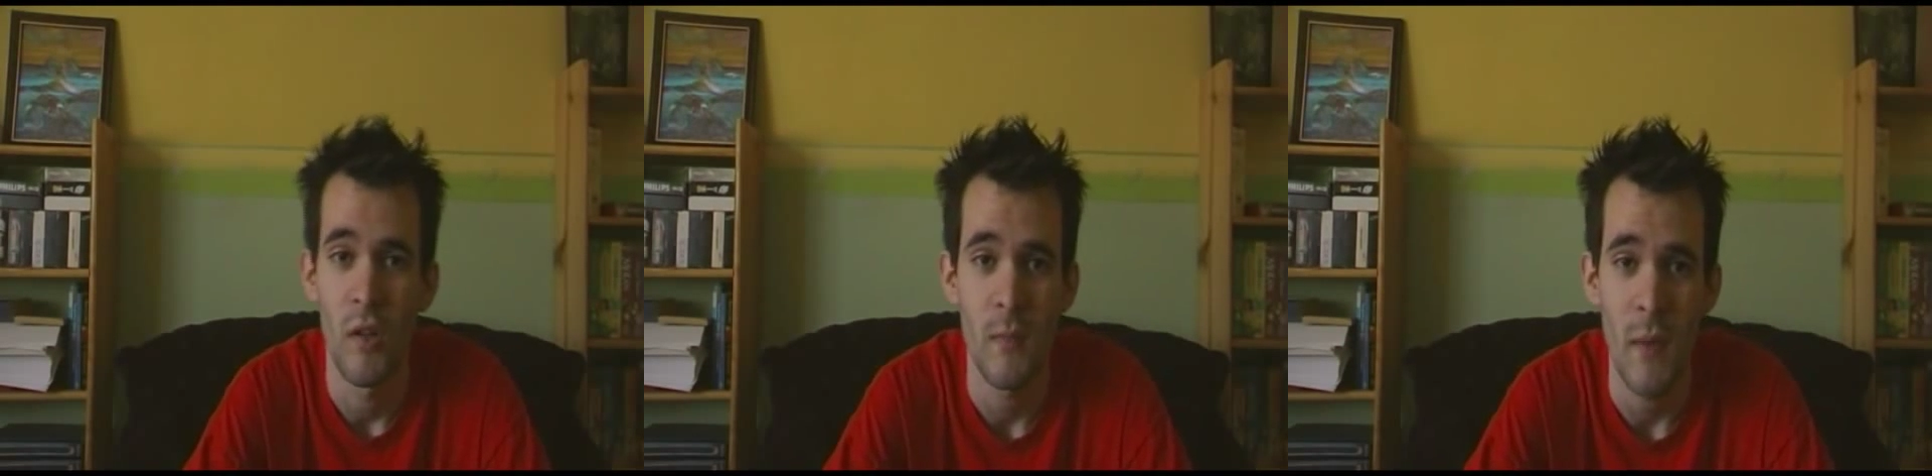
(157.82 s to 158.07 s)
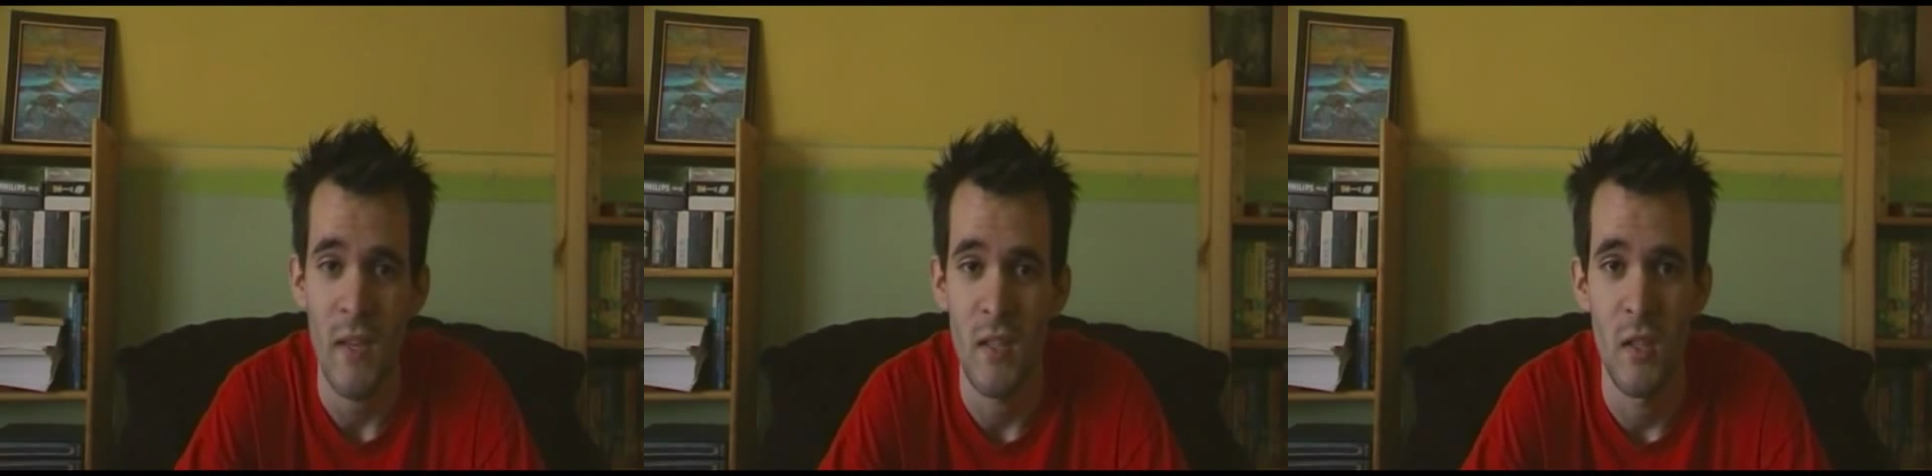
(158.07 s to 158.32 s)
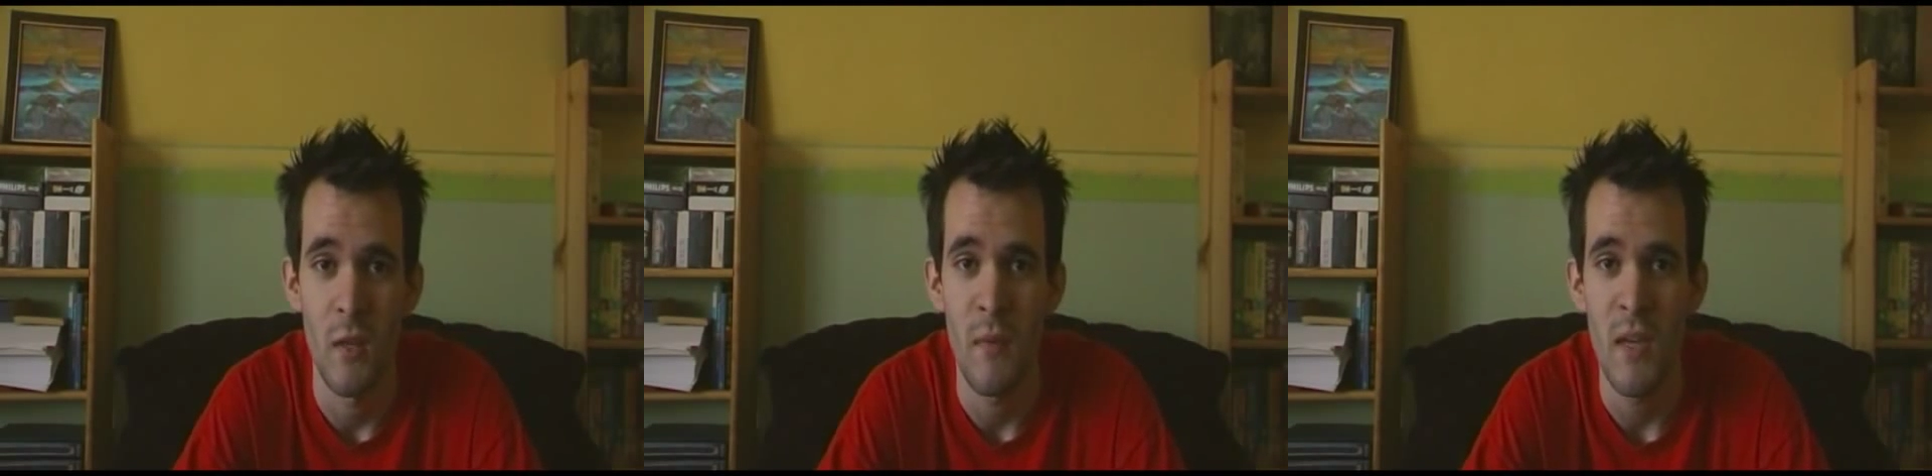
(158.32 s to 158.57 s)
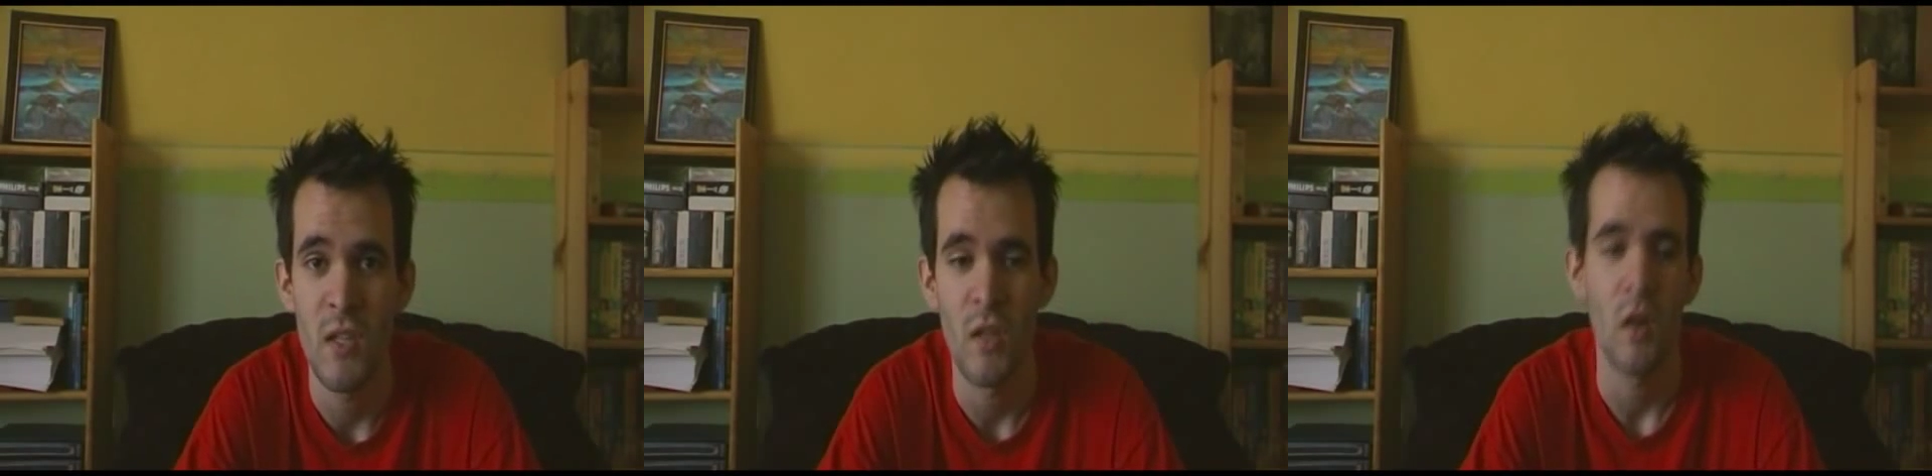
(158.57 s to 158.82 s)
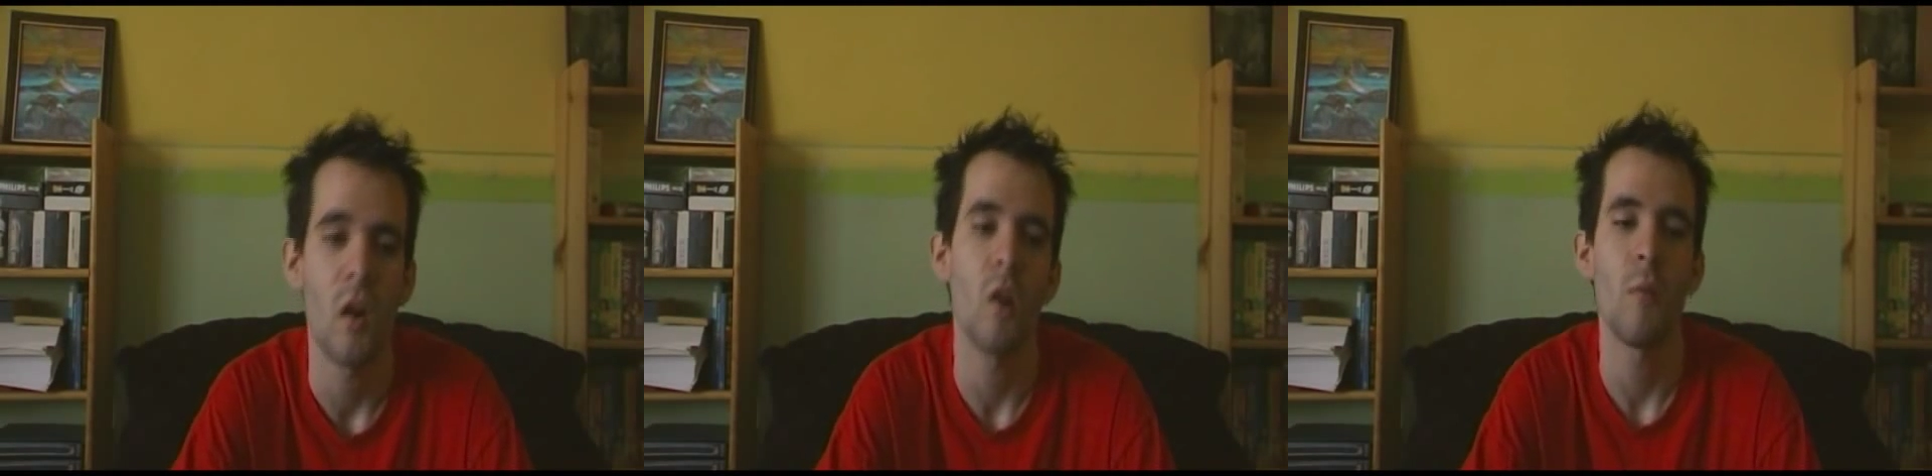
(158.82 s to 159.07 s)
who are expecting the media,